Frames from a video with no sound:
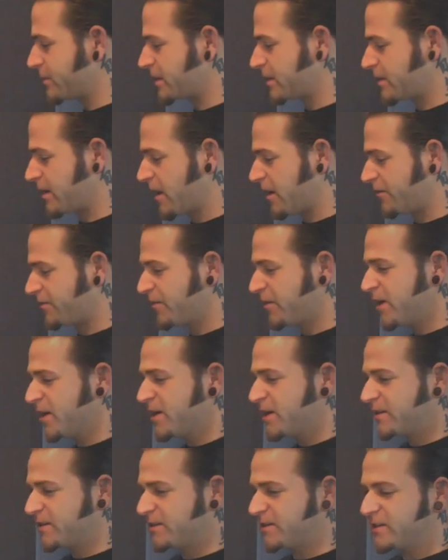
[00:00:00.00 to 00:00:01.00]
stuff.
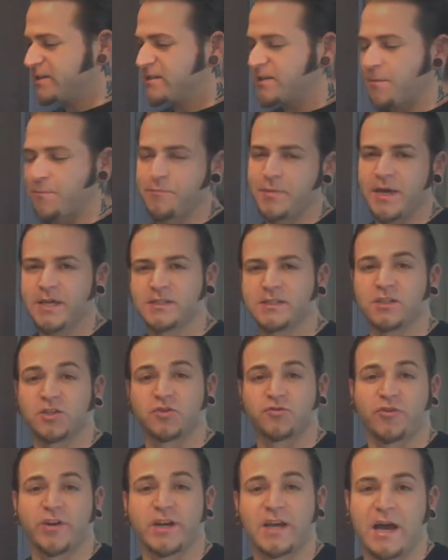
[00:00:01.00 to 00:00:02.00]
This is the basic
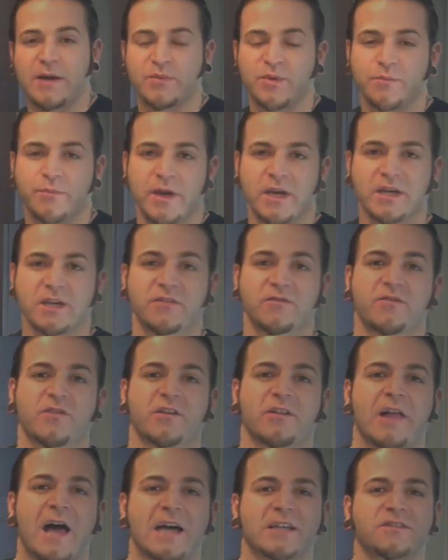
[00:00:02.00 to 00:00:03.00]
drink I've been making for the
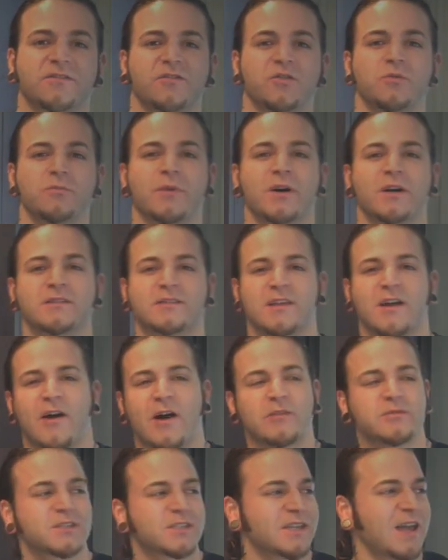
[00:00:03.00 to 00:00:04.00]
last few months. Now
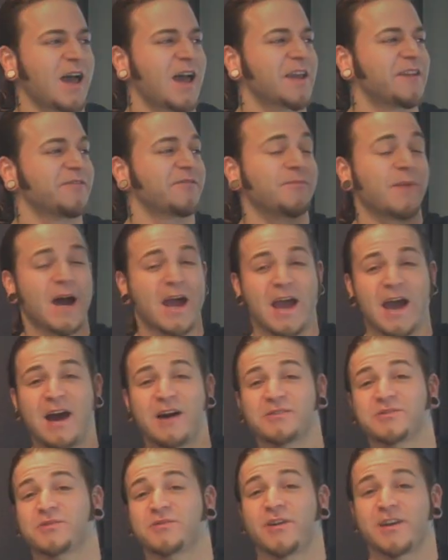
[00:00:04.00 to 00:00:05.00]
outside of my
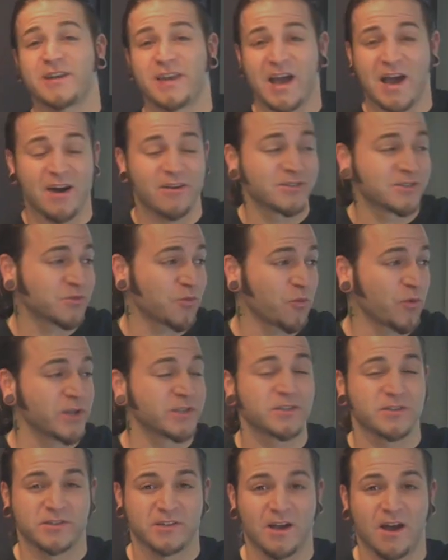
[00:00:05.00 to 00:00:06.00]
house right now, it's
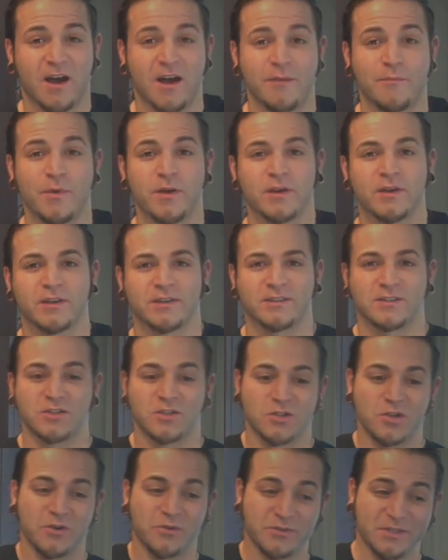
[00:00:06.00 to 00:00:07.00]
winter time. The
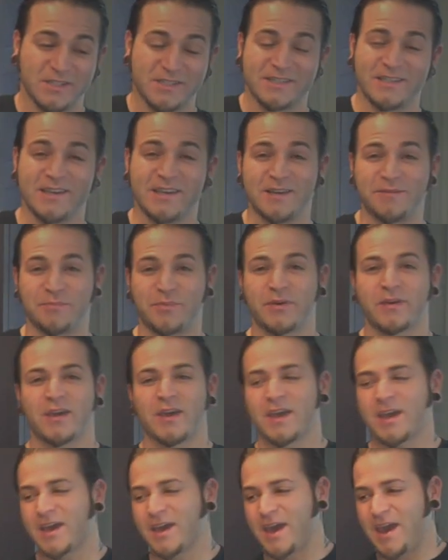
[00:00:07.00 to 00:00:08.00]
snow's deep
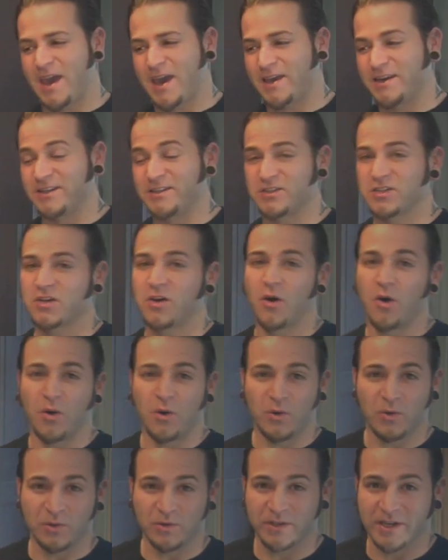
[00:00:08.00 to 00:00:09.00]
and it's
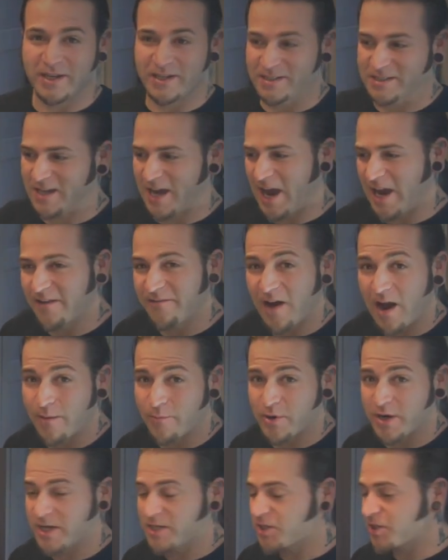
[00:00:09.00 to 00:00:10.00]
cold and it's kind of
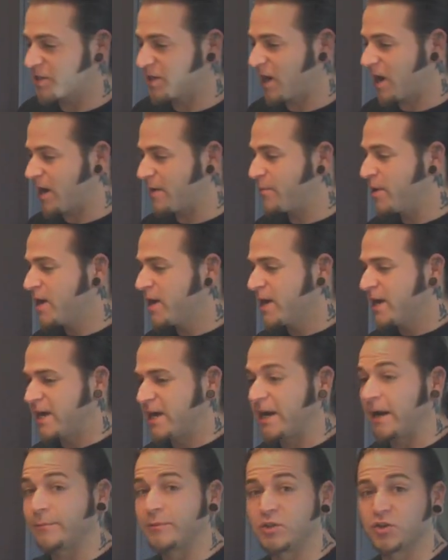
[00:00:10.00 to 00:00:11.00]
hibernation time.
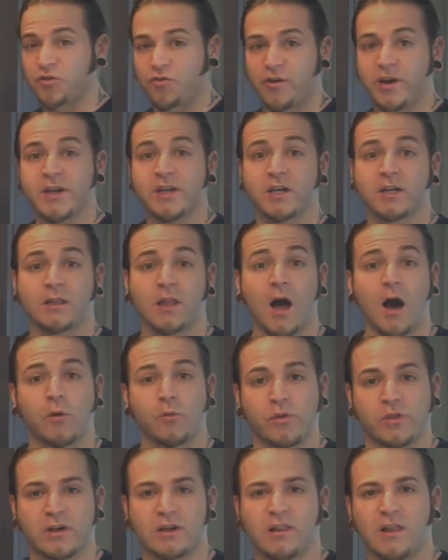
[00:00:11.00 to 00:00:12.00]
And I've been training a lot
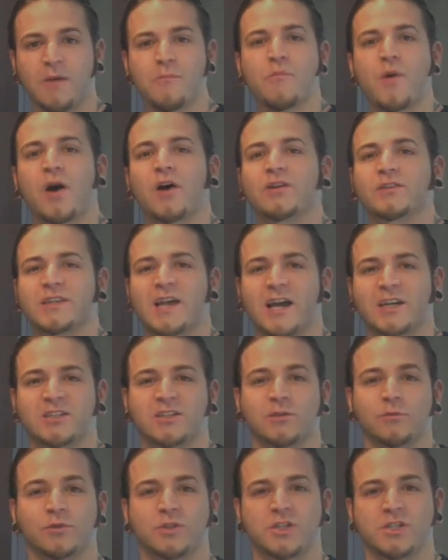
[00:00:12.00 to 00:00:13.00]
with club bells
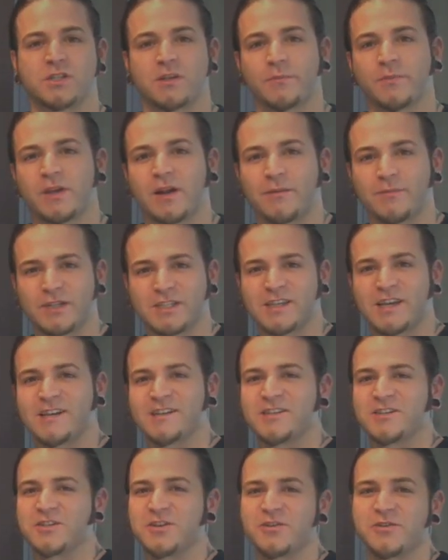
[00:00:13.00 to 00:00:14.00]
actually, which is something I'm excited
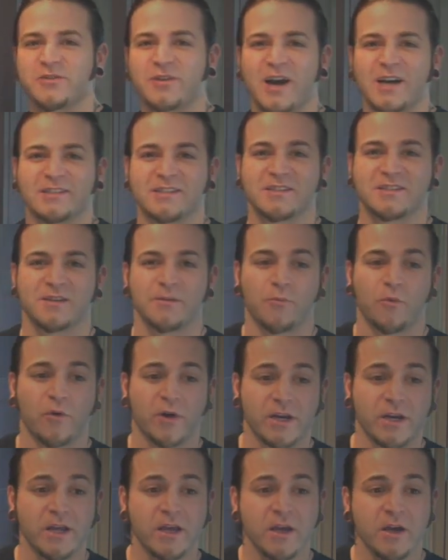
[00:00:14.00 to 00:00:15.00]
to show you guys at some
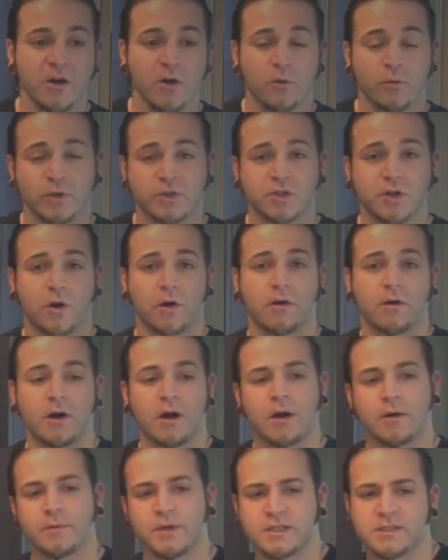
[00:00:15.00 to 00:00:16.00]
point, which are,
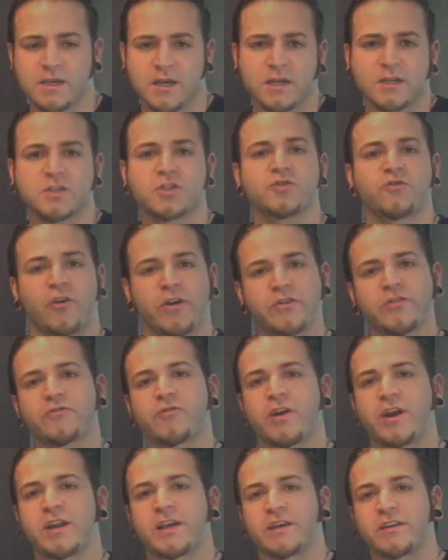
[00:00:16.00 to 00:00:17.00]
um, it's like a strength
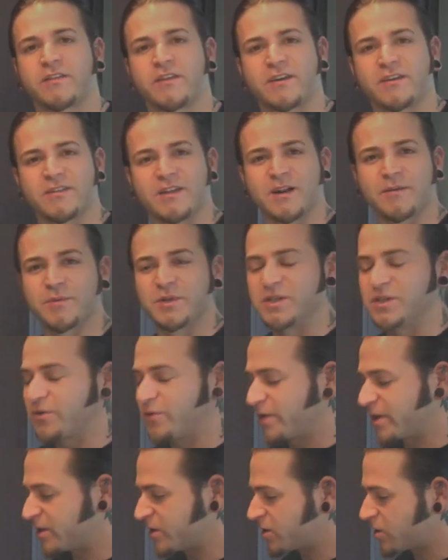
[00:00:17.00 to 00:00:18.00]
training thing that I've been
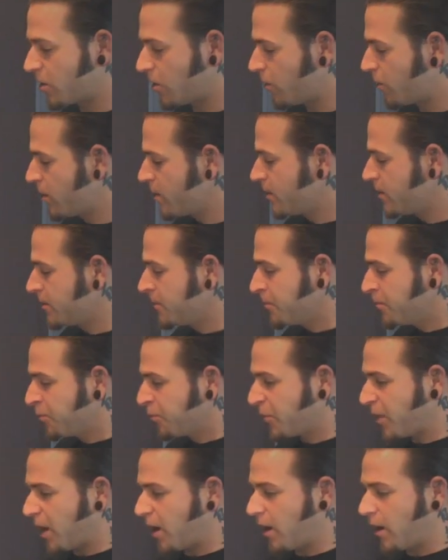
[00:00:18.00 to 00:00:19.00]
doing. And so
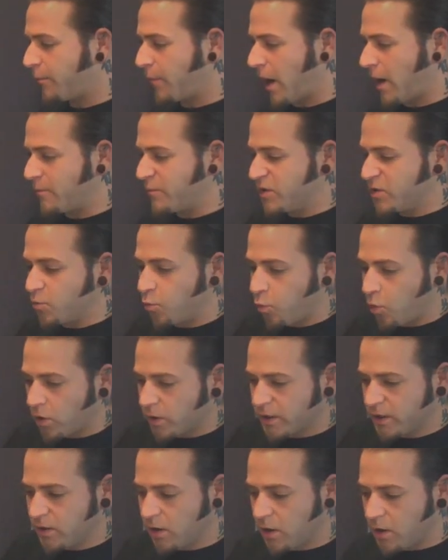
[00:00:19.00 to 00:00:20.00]
um, I've been
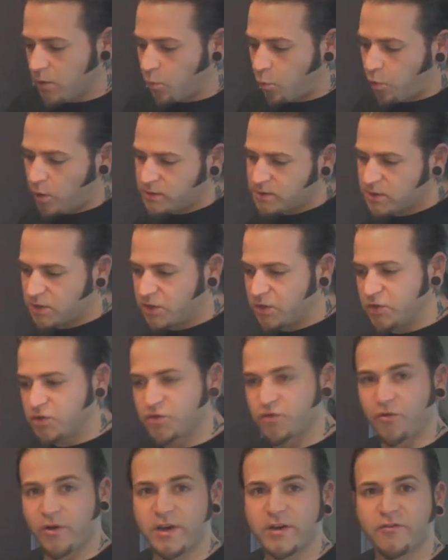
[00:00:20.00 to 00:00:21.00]
working on what's a good
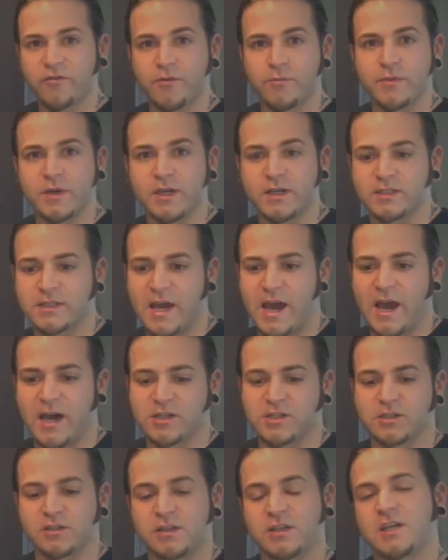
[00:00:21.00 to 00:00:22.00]
drink for me to
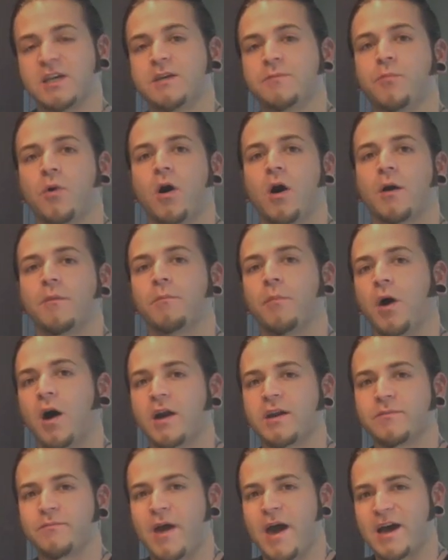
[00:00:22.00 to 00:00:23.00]
actually keep on
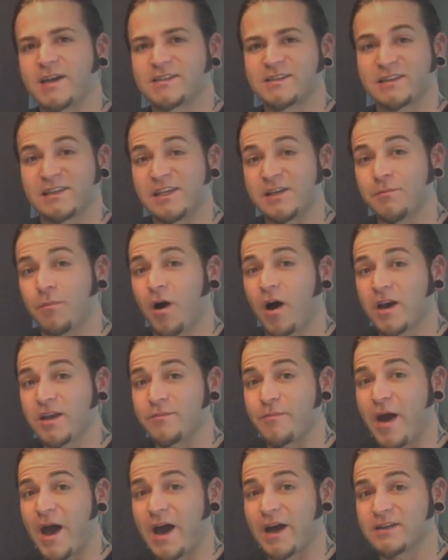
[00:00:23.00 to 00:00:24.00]
body mass, lean body
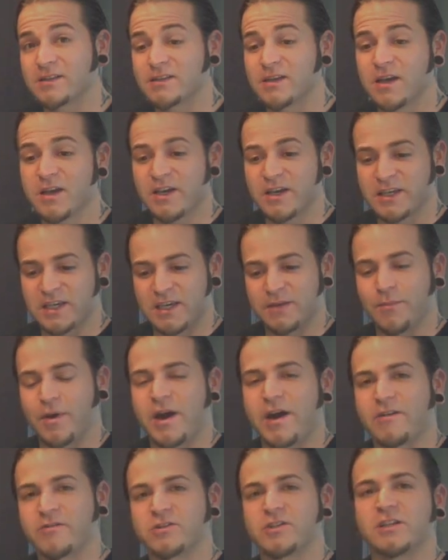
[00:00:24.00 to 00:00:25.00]
mass keep my
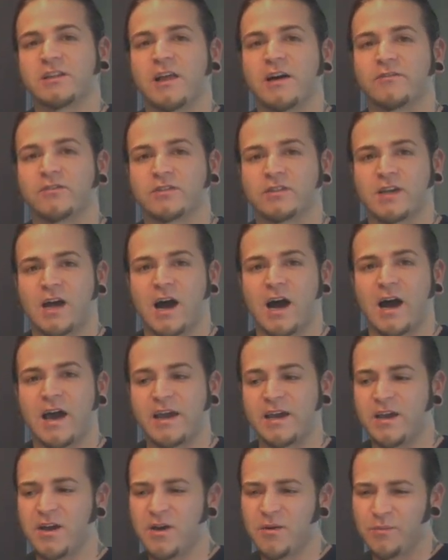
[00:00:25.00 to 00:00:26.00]
energy levels high,
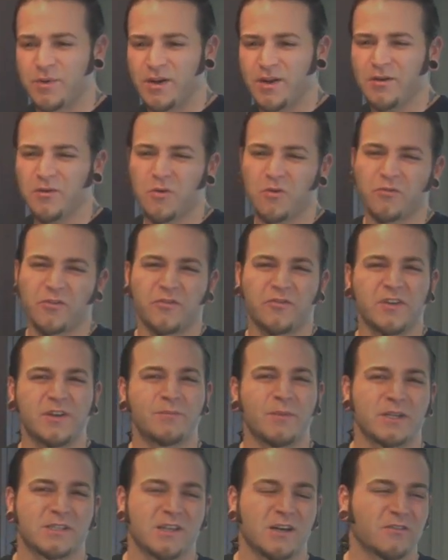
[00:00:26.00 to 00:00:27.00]
but not overfeed
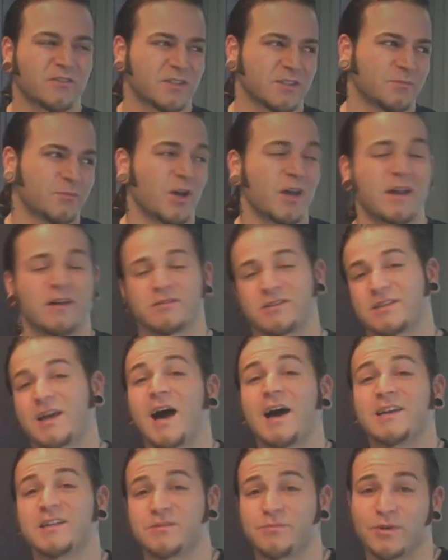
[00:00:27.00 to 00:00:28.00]
myself because I'm not
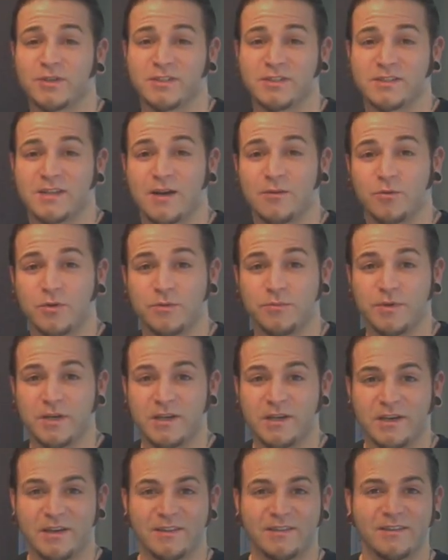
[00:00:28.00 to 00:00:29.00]
outside as much as I would
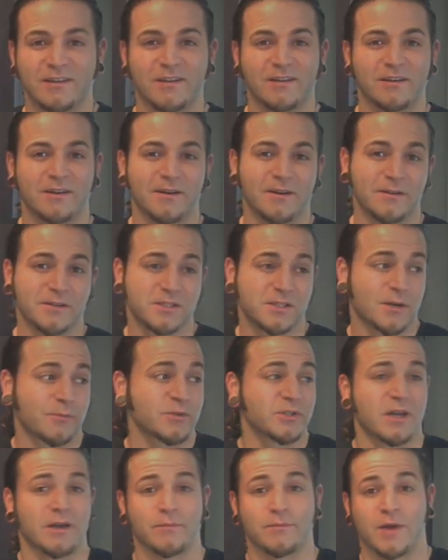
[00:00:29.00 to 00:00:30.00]
be in the uh,
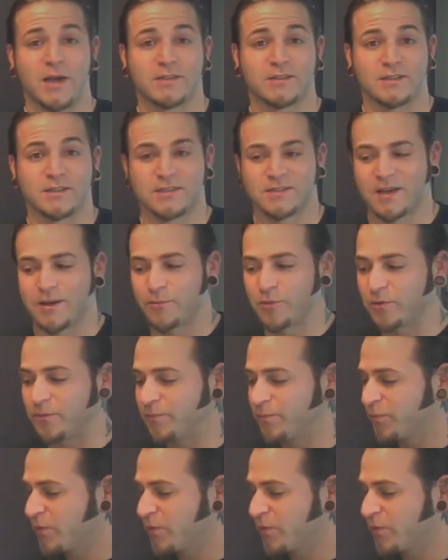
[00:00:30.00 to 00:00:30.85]
summertime, as an example.